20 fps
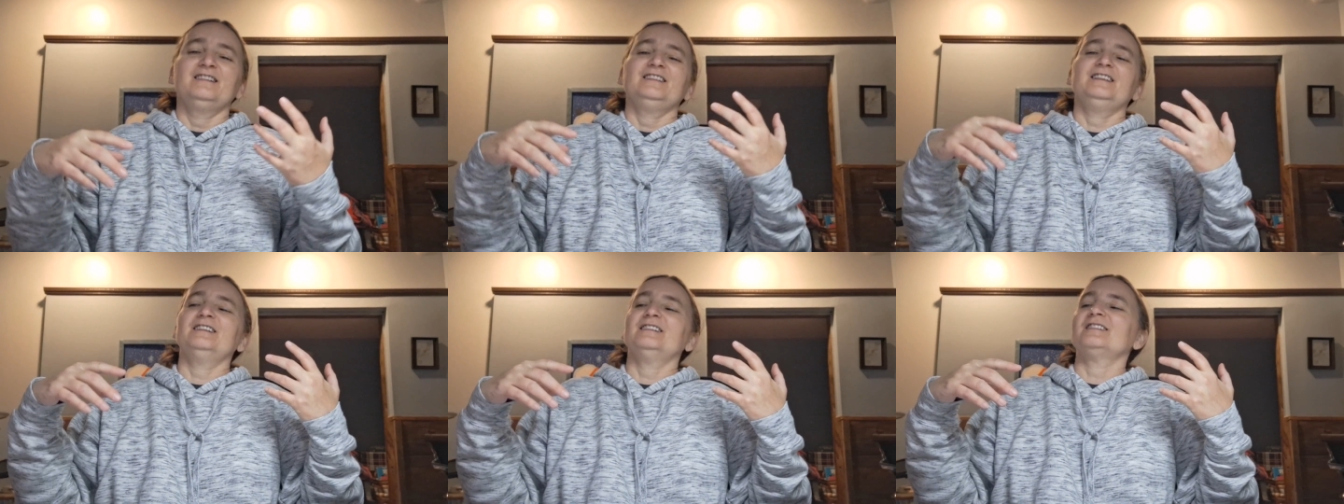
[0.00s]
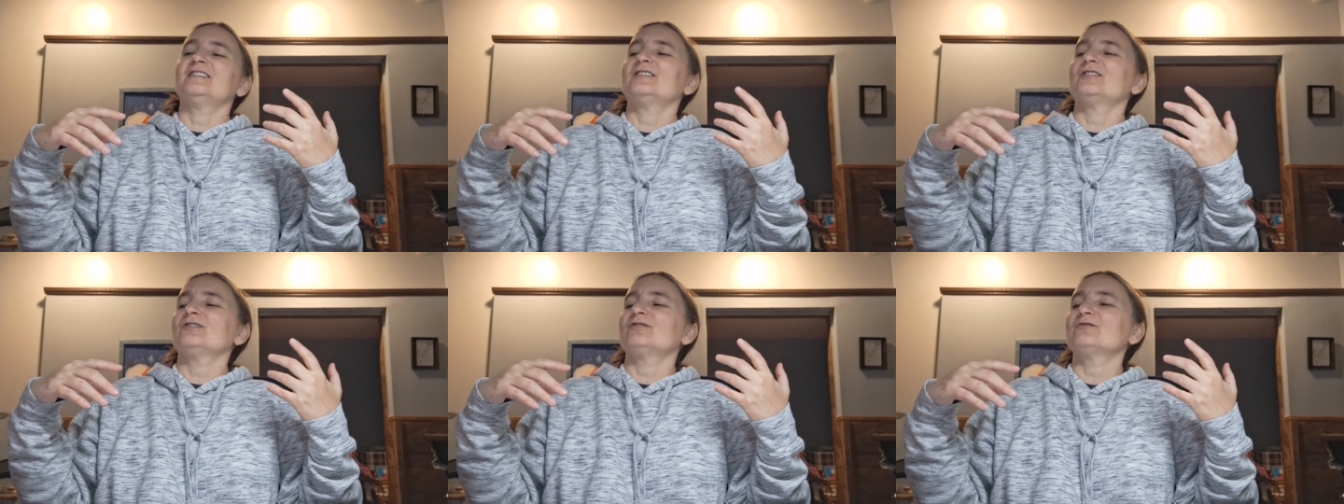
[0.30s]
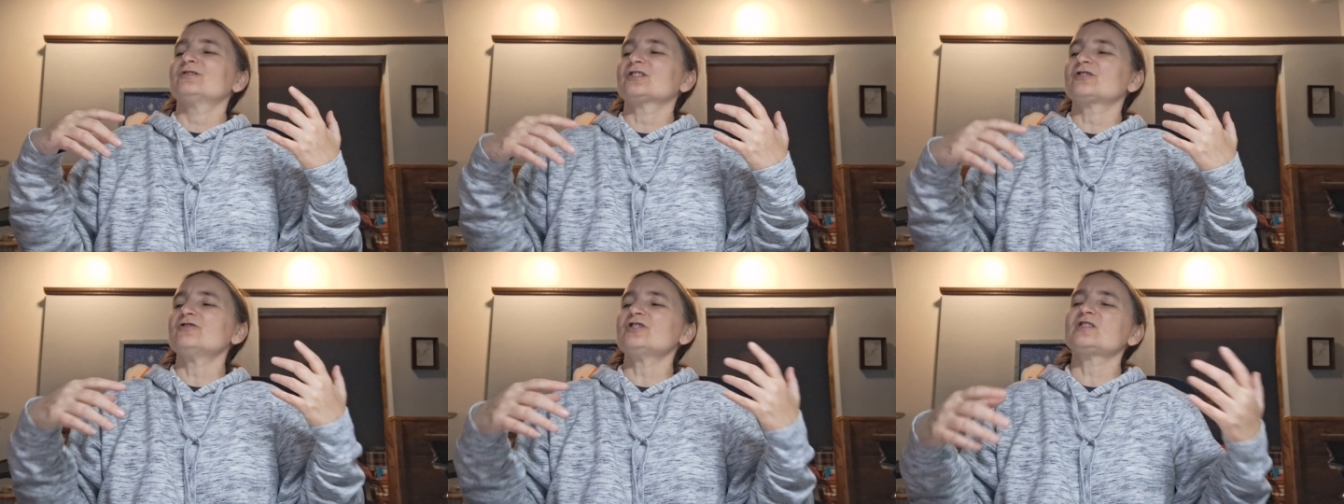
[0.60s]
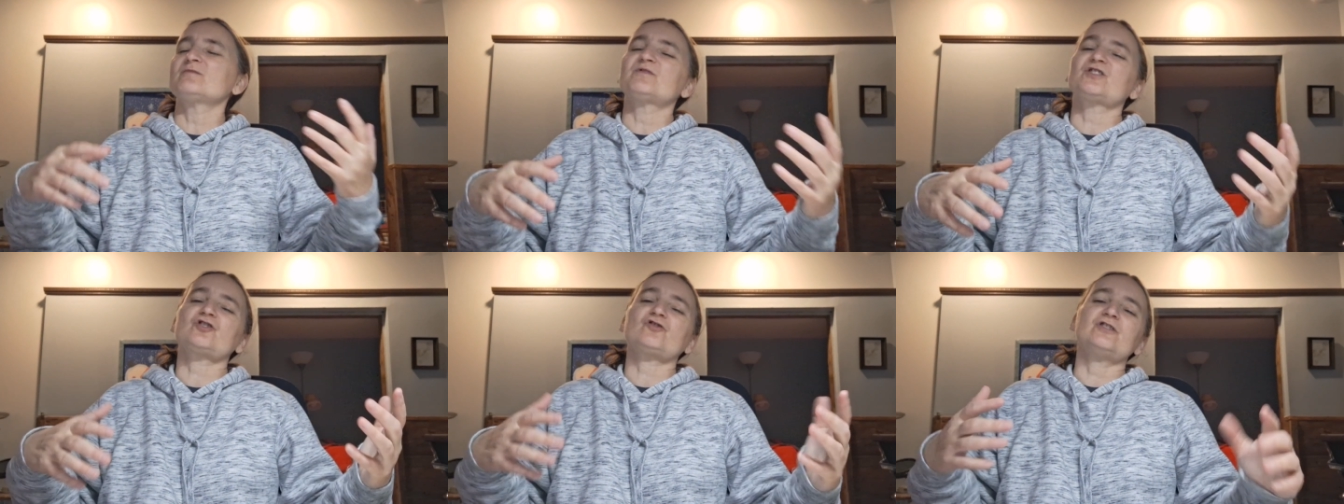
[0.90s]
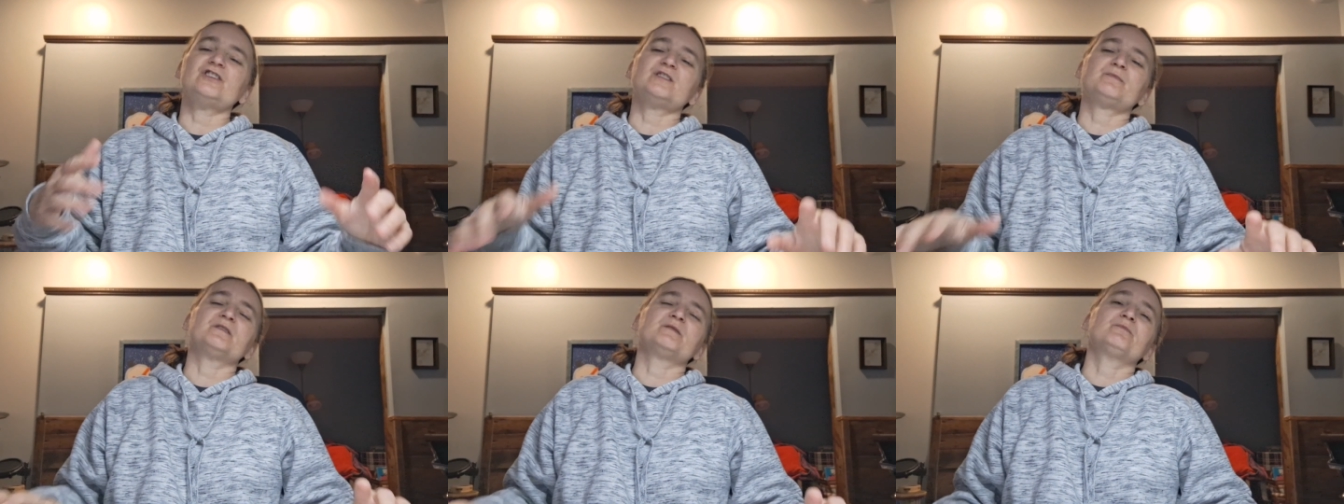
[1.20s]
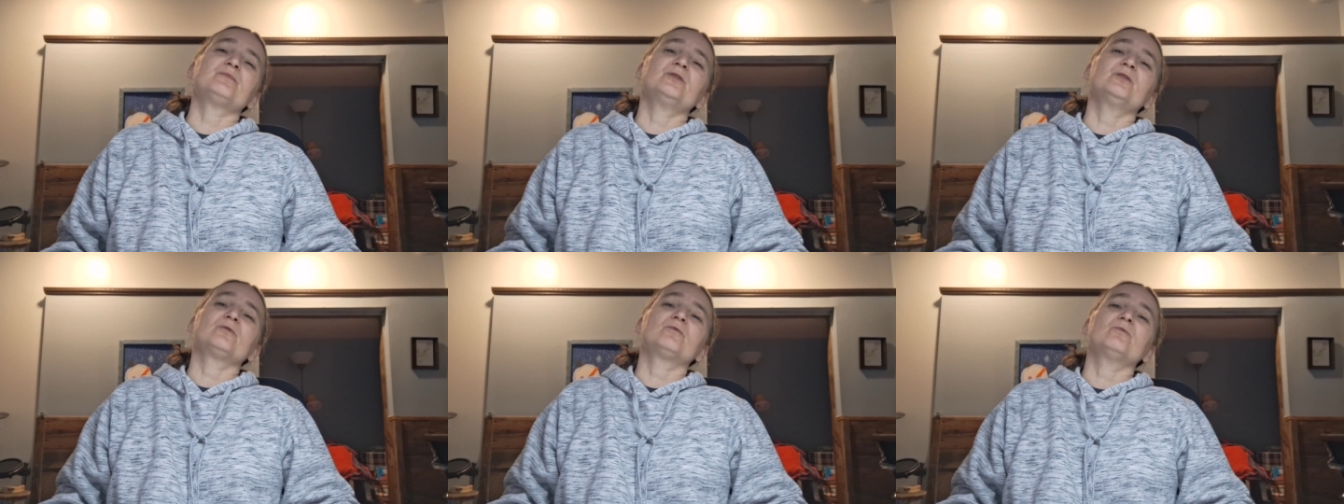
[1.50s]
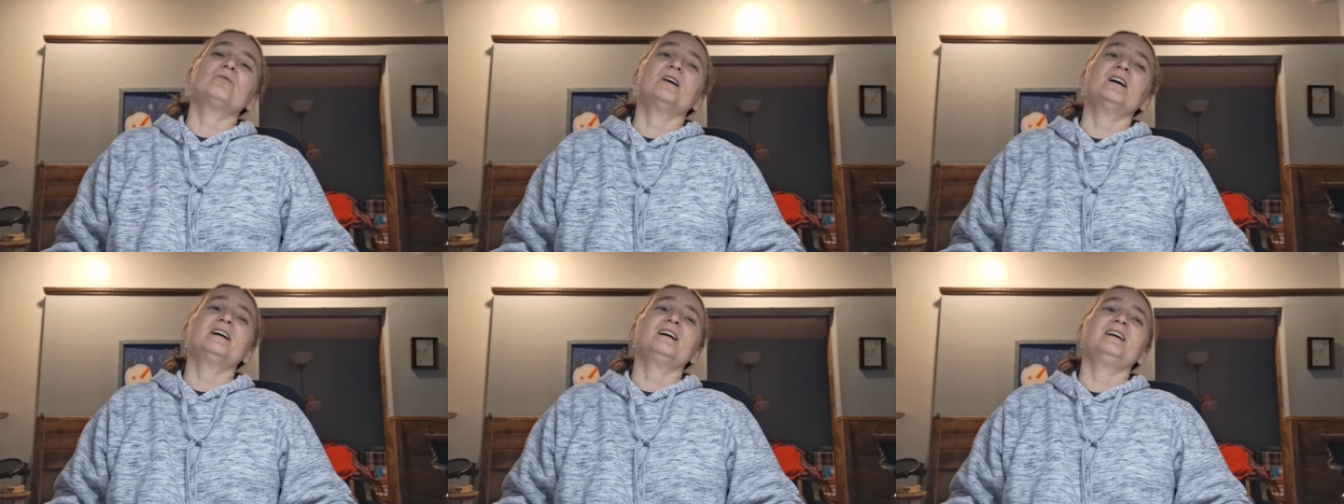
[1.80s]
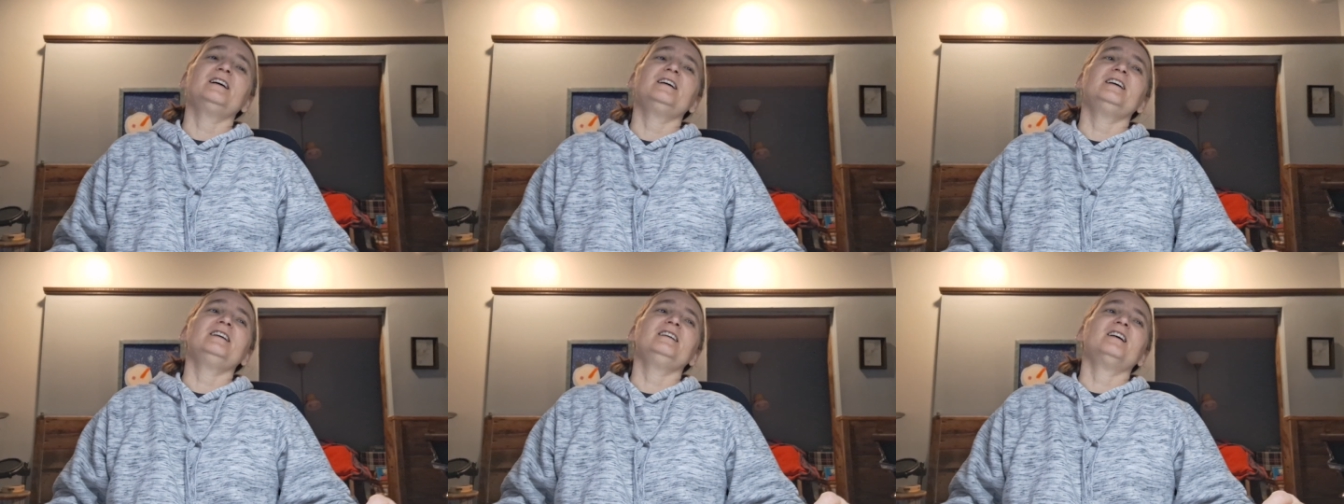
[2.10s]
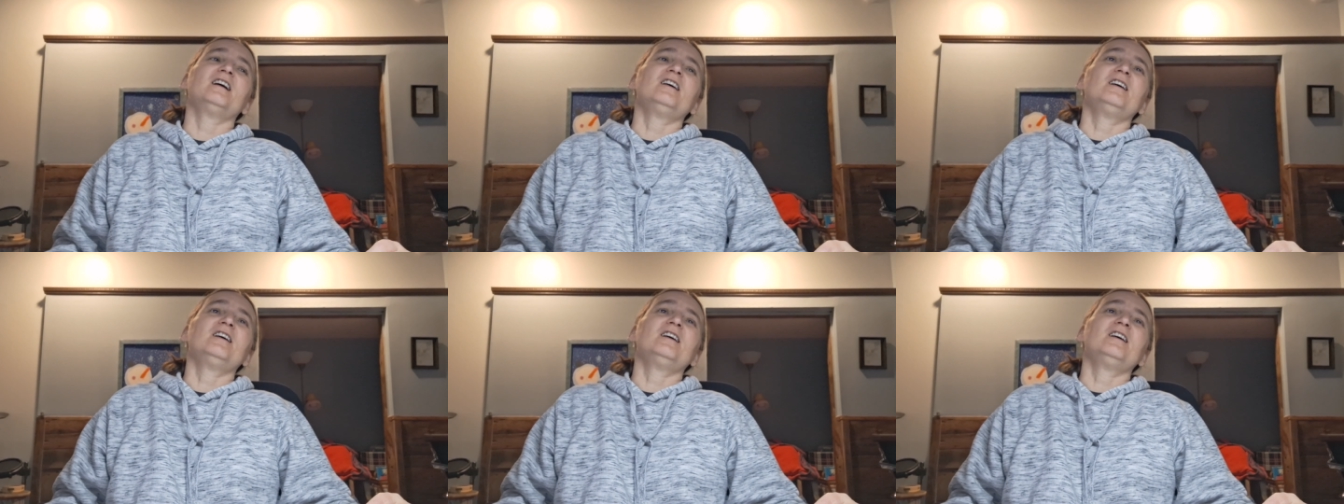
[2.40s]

you know, the Christmas tree's been put away,